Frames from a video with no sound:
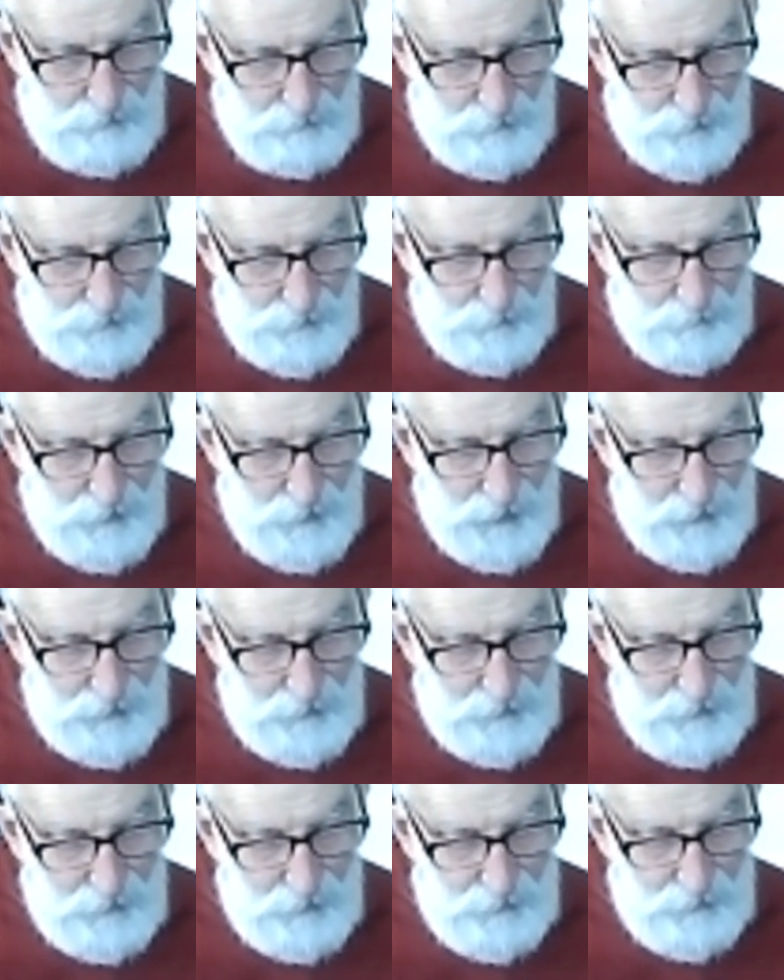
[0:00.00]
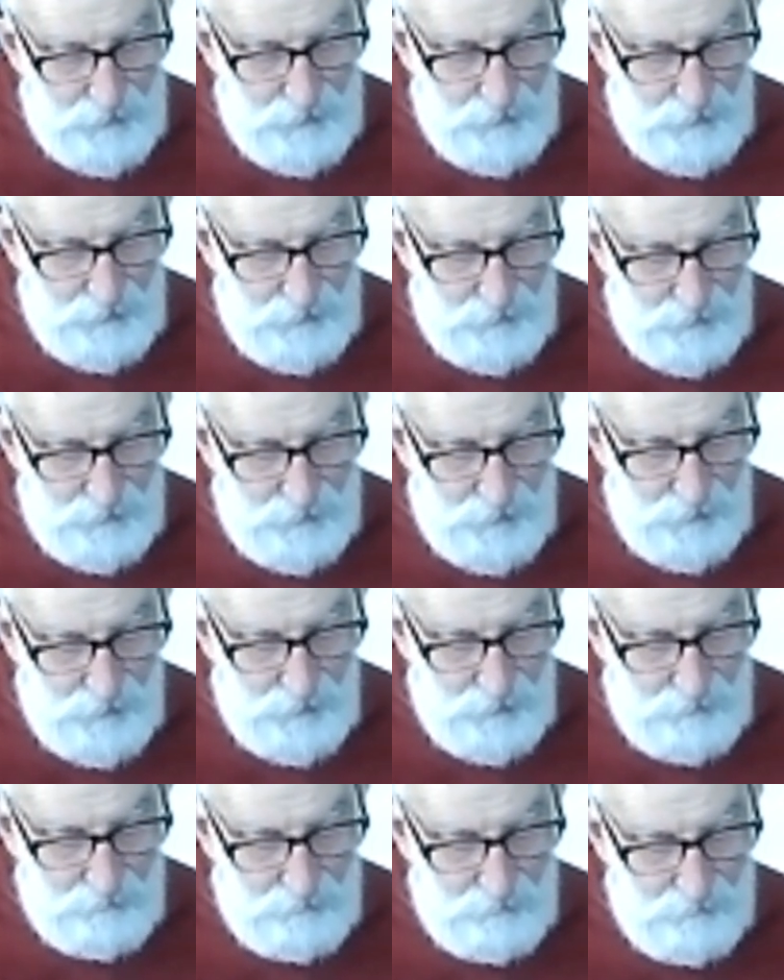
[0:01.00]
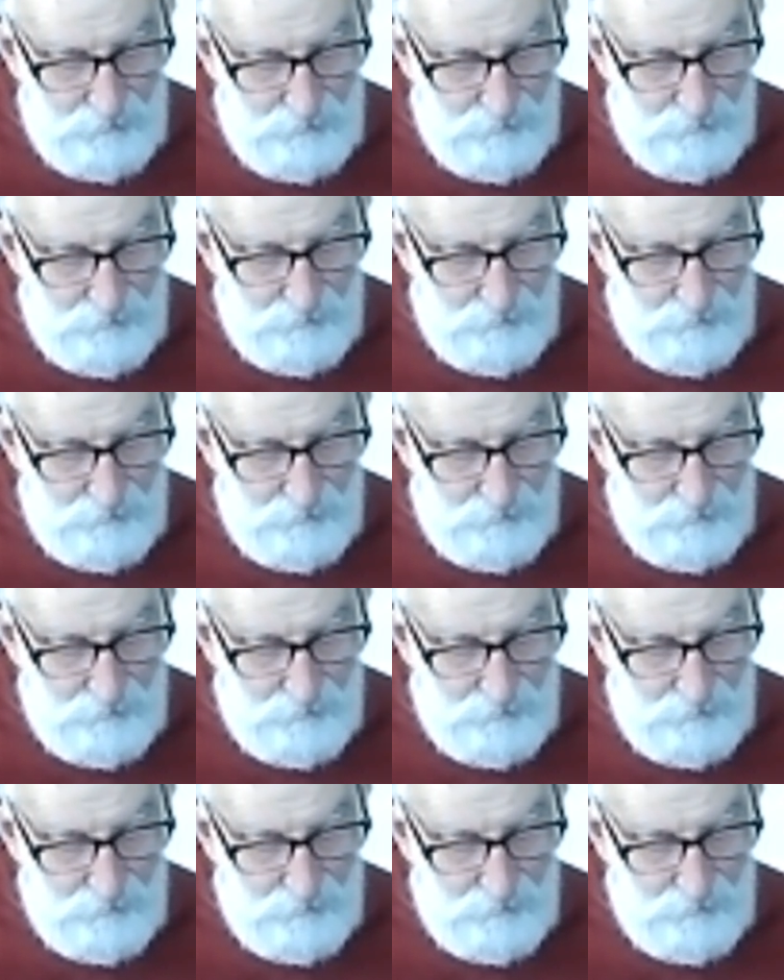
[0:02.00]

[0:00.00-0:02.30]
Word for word: with a blanket underarm,